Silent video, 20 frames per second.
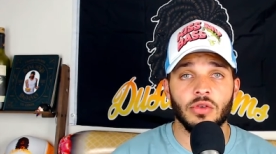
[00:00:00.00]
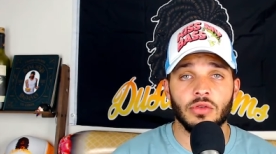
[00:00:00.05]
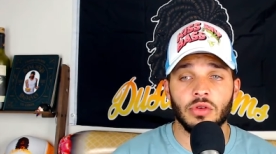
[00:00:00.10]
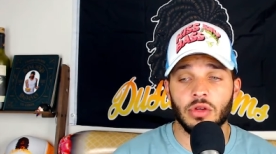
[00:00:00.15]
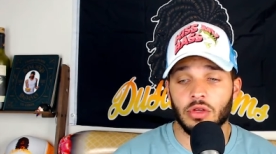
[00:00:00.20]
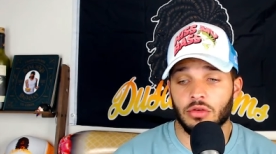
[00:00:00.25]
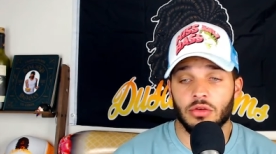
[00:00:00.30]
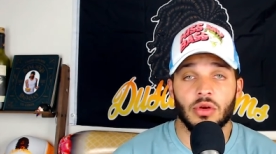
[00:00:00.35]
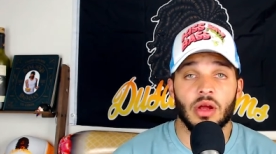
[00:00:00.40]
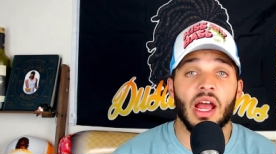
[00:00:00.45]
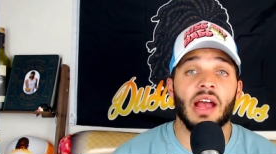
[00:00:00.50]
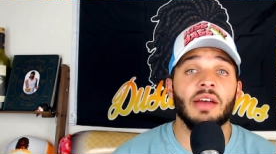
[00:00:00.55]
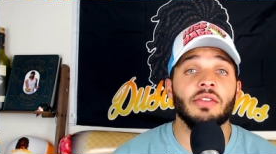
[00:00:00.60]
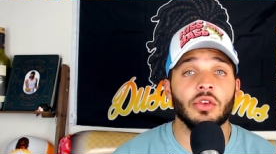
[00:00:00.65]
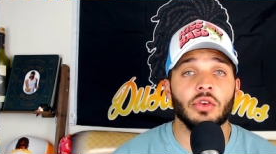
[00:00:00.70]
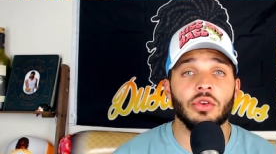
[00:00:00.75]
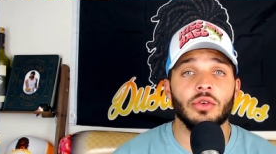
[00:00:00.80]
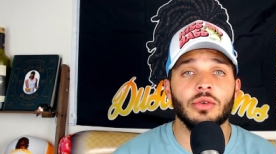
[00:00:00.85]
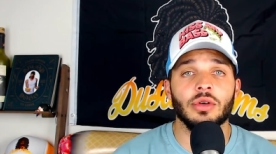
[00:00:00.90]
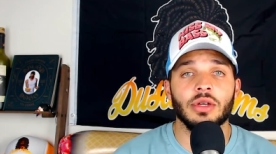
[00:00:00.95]
No, you don't have to
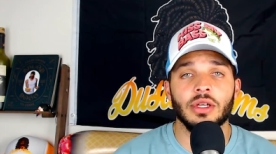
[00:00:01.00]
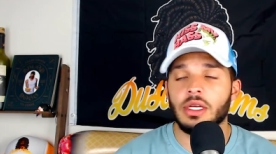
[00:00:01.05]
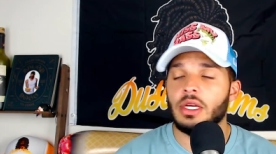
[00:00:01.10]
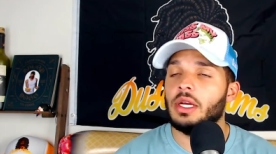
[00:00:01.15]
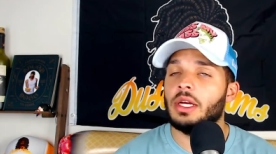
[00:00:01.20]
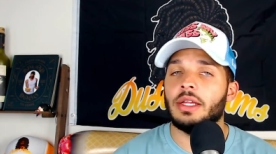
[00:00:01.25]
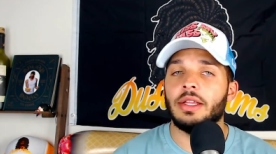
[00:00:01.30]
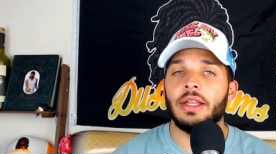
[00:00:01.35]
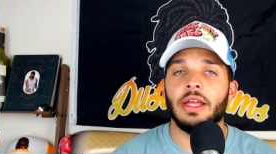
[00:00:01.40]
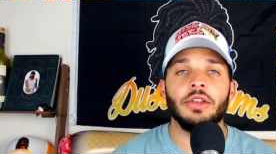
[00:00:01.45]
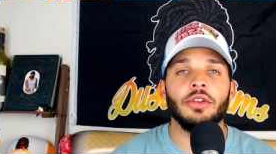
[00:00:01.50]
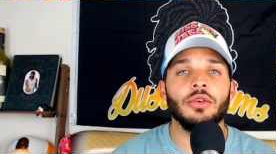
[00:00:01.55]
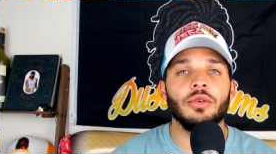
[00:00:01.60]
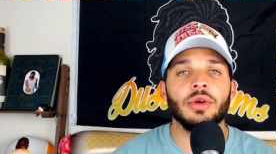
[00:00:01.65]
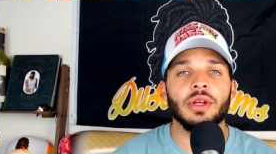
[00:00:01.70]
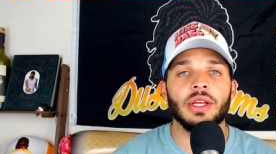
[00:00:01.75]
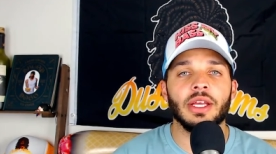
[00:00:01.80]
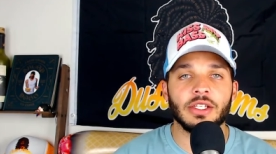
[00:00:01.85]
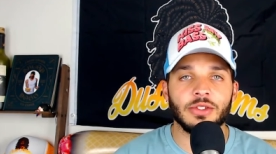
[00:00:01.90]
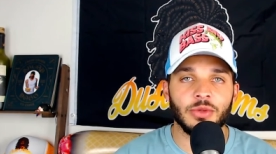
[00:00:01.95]
do it. They do
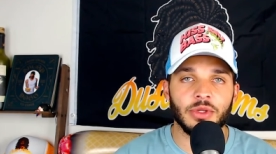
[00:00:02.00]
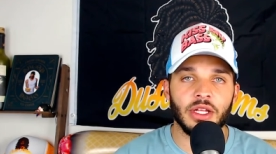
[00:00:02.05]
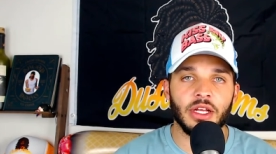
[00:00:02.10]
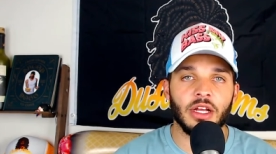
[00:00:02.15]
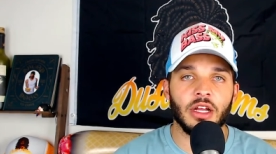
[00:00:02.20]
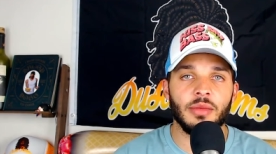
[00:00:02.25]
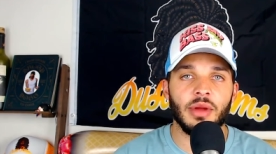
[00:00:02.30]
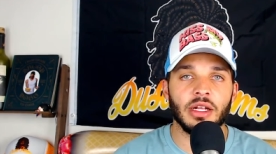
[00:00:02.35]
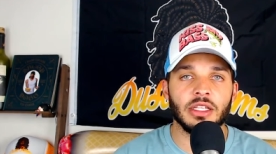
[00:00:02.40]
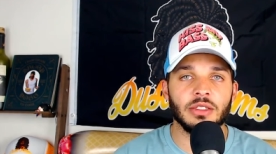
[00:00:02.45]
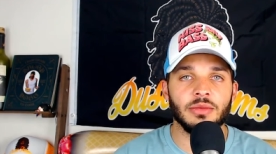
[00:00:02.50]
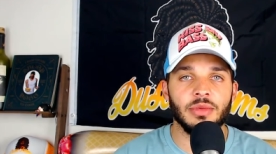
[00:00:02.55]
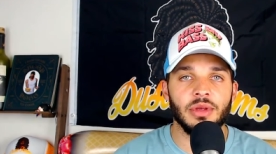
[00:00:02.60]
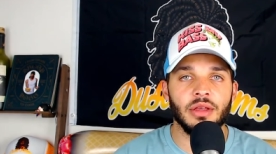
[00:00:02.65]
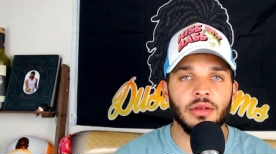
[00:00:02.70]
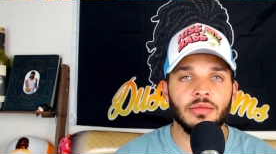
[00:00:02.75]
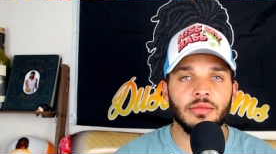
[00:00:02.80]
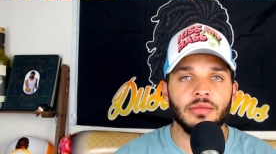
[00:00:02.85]
it. Guess what? They come back to me